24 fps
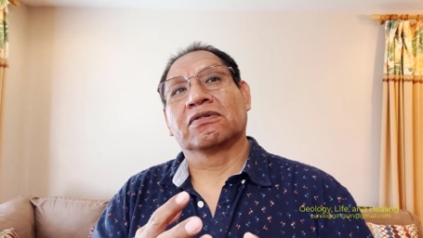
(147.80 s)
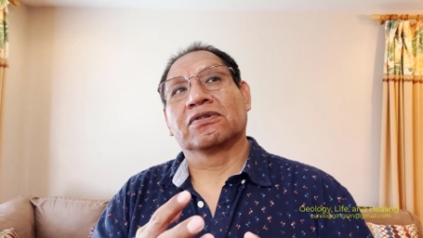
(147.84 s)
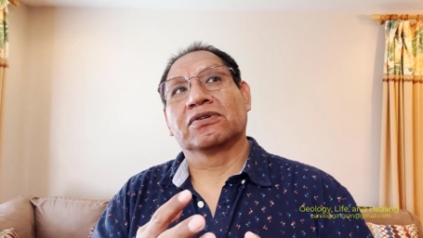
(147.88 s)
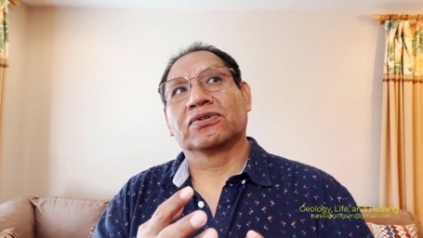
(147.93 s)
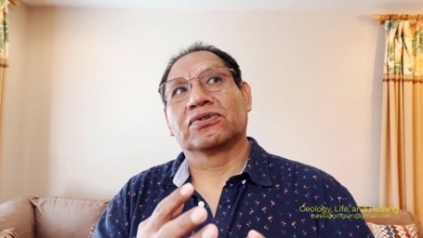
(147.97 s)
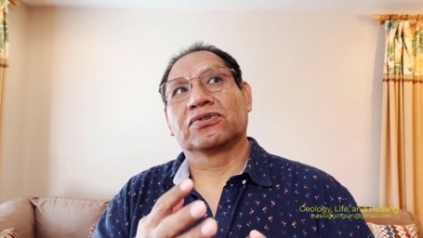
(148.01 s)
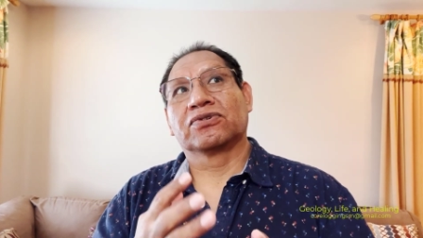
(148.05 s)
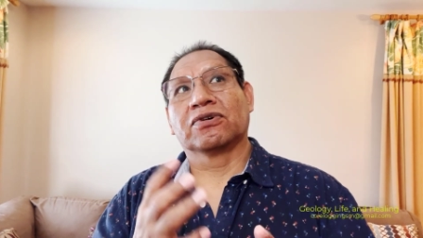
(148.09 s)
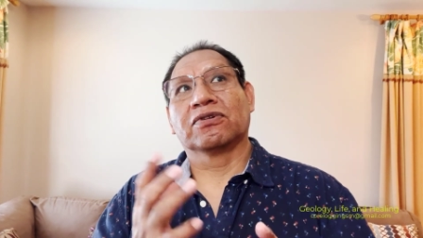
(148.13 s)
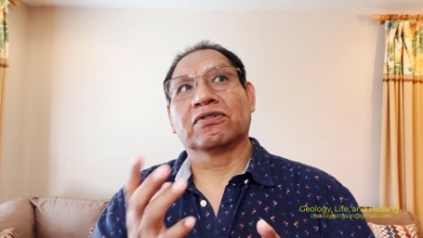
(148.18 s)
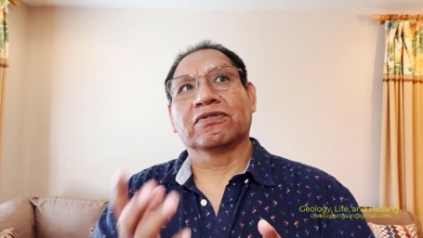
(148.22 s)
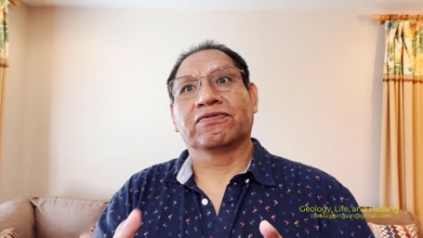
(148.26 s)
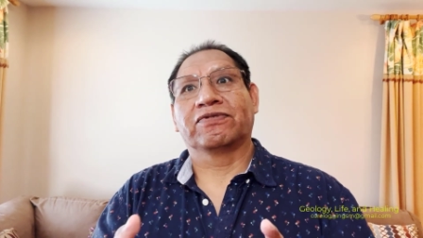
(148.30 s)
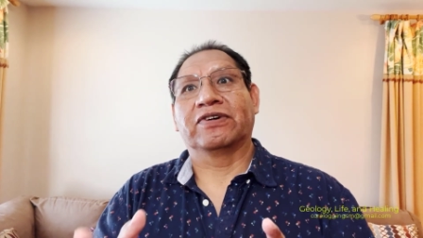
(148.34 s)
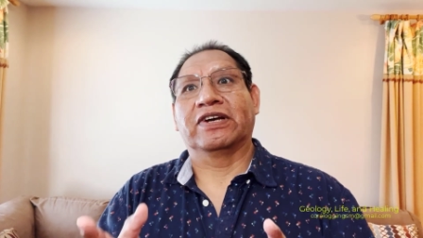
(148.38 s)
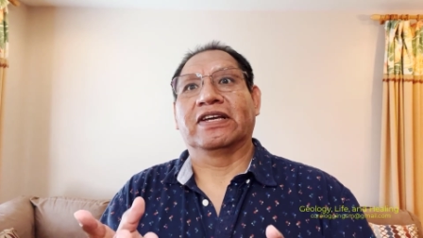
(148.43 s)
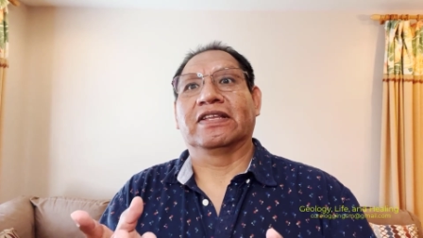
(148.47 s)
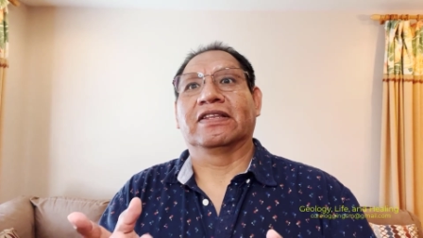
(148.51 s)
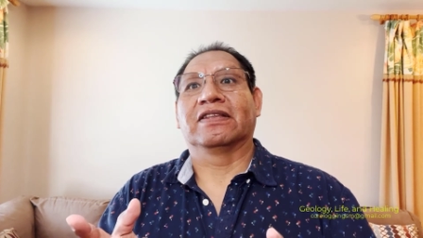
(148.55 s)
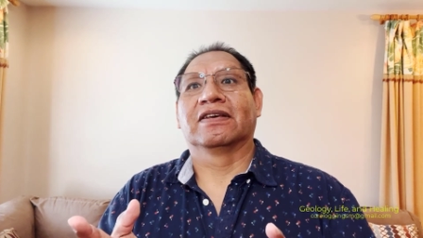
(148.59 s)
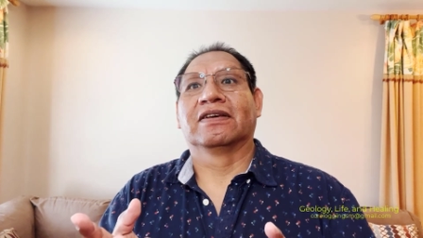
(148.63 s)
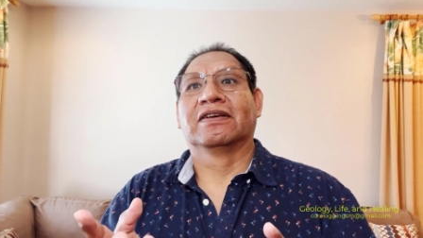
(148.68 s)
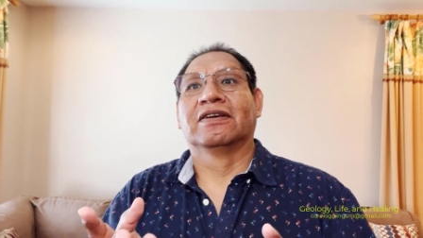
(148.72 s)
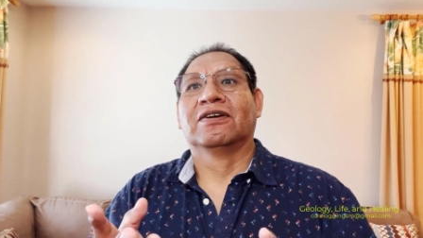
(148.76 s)

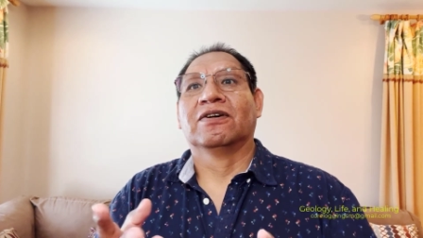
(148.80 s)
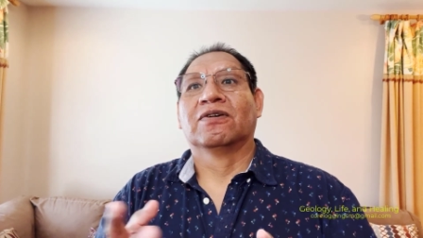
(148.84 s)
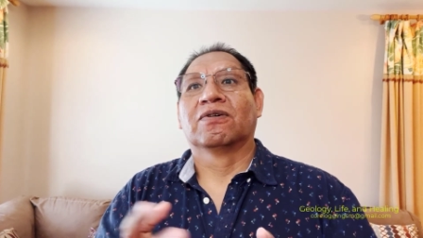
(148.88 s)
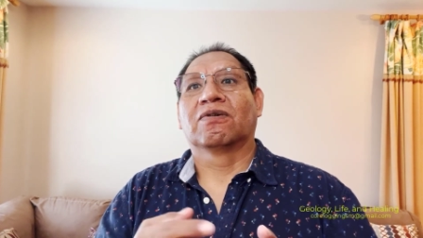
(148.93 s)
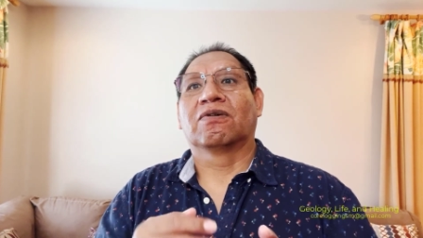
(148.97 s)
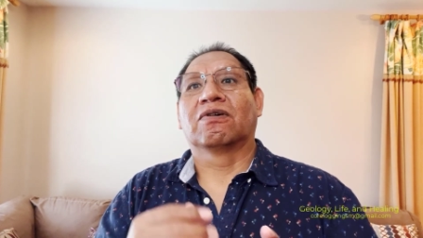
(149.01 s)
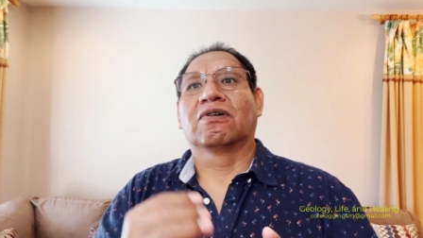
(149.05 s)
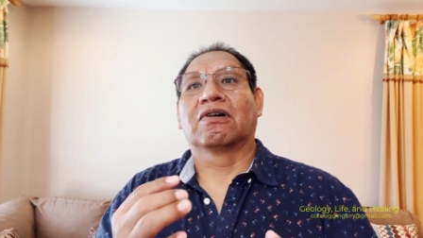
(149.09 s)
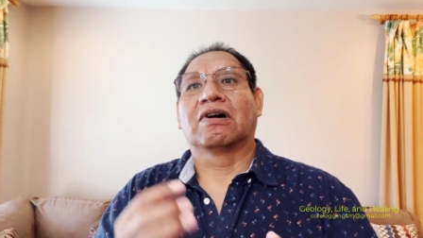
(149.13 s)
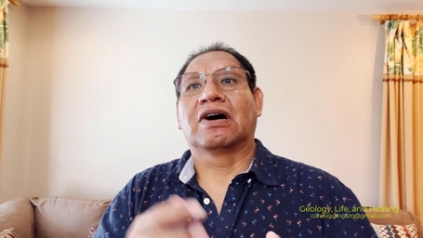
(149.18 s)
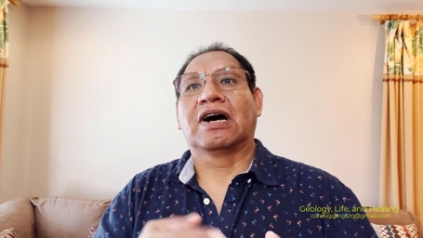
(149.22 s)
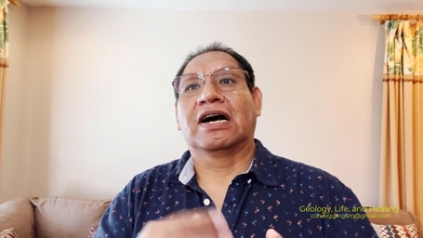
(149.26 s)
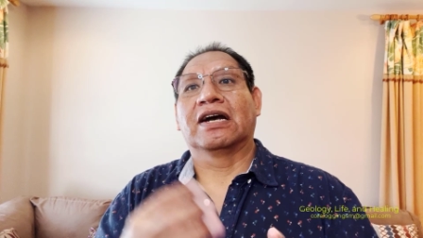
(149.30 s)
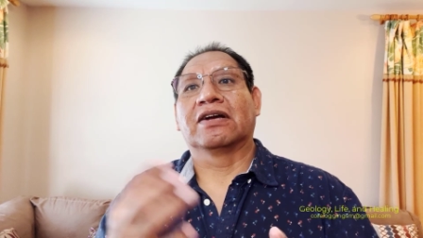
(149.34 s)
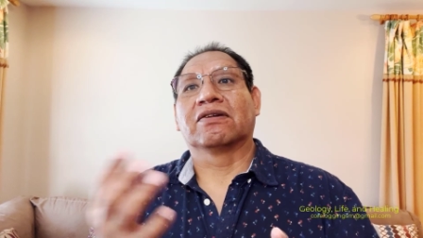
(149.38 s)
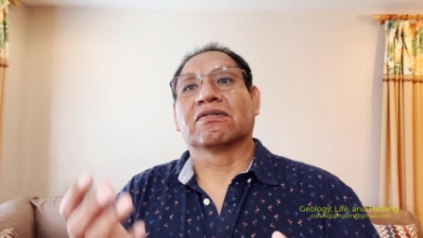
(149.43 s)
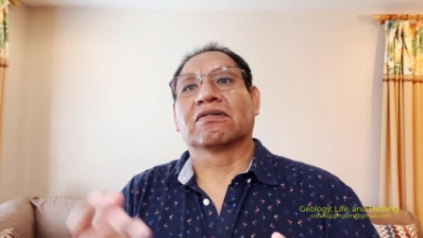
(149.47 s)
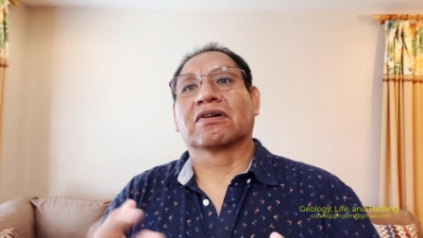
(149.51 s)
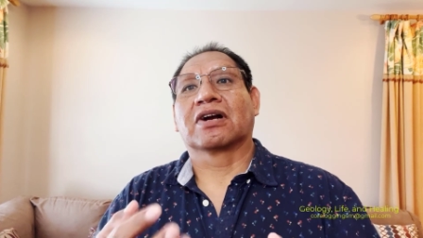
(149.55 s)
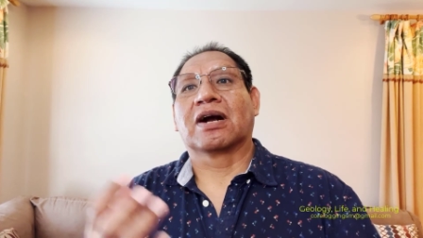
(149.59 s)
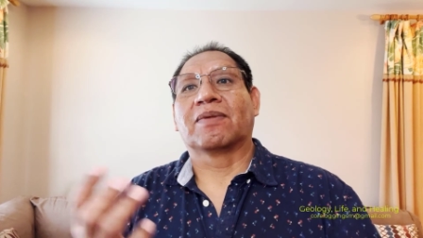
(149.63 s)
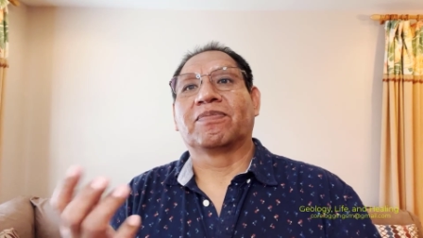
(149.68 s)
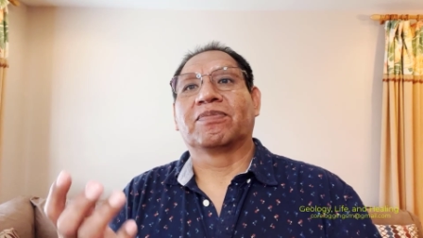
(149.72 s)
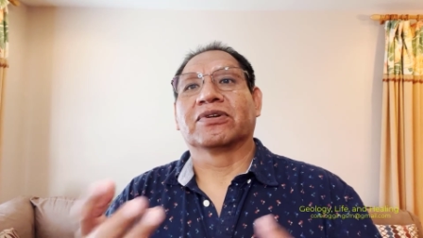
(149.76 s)
sulfate or
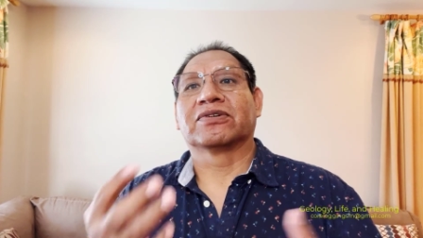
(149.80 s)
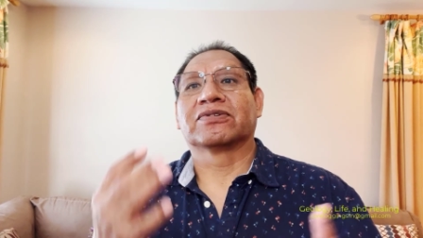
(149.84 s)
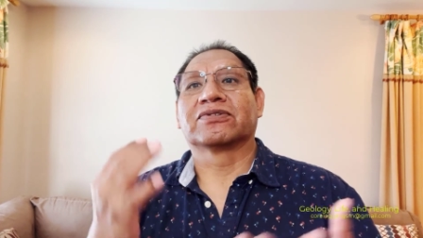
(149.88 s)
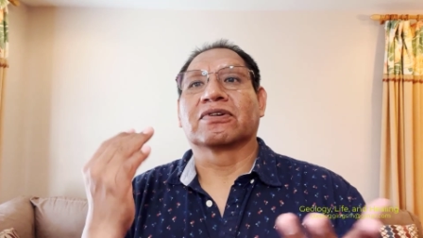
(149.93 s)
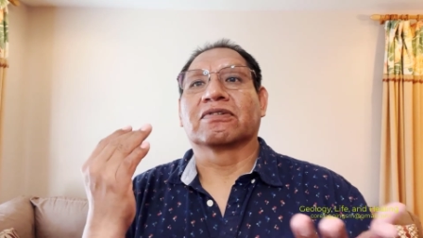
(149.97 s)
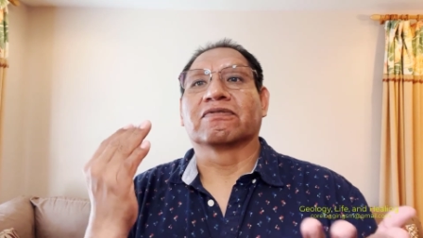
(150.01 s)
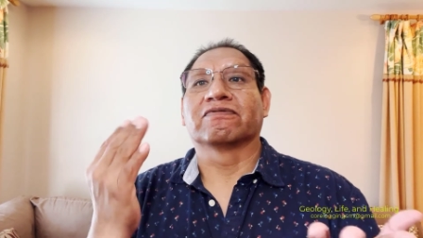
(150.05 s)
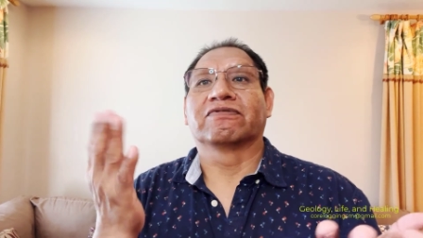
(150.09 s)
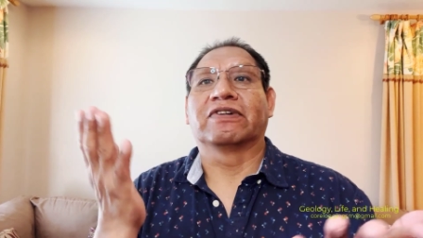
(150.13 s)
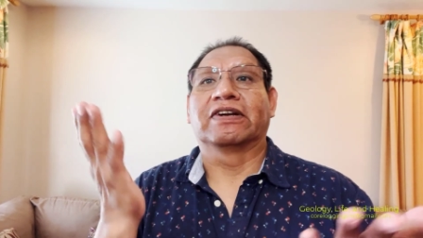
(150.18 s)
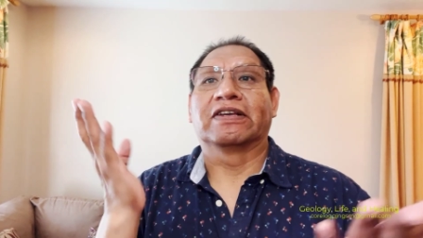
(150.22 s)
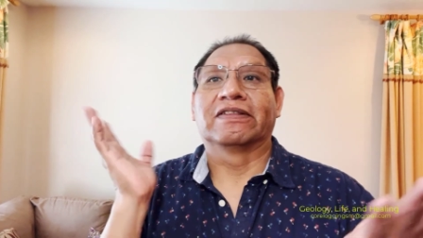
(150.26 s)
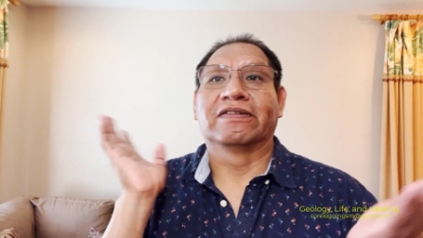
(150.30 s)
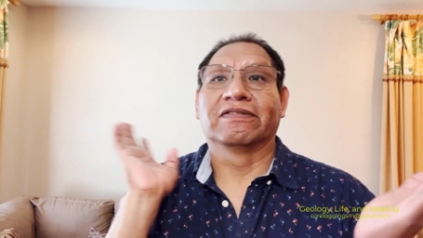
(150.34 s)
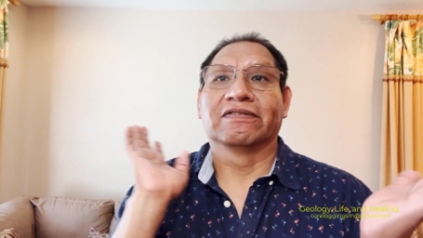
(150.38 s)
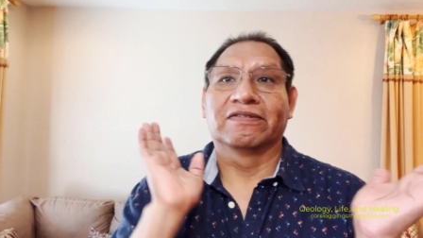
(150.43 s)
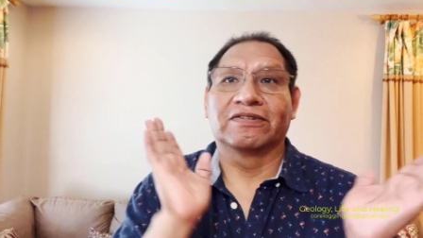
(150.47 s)
iron copper sulfate.